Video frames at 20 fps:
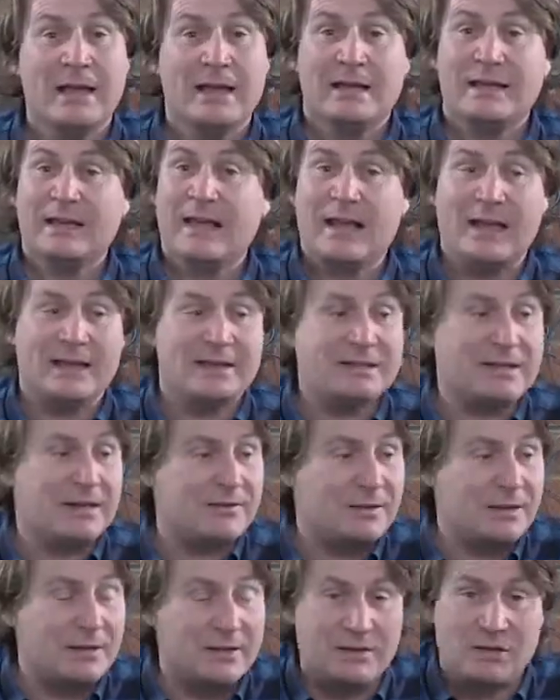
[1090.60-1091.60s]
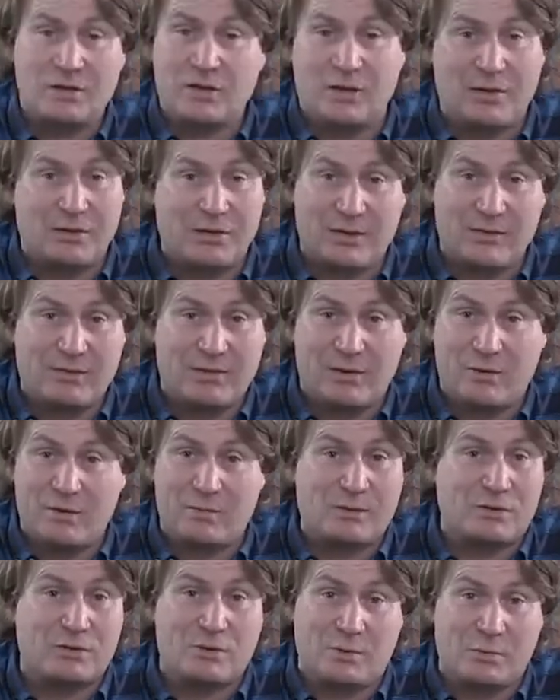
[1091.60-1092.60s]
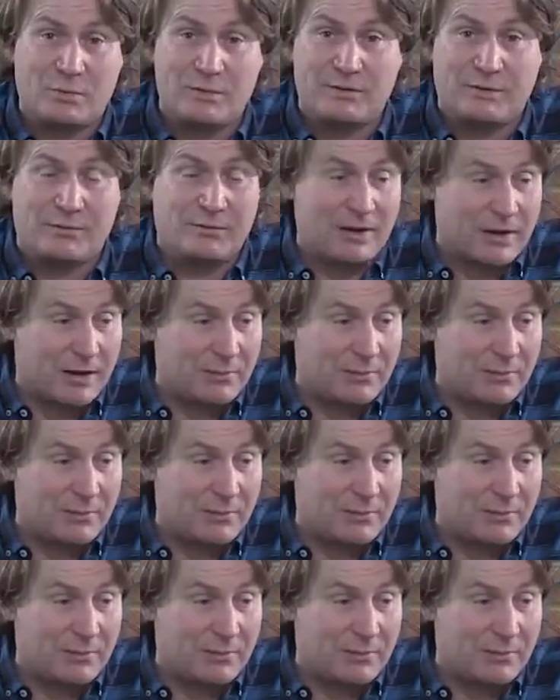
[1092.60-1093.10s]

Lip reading: Yeah, it's given, you know, that they're almost always in flower.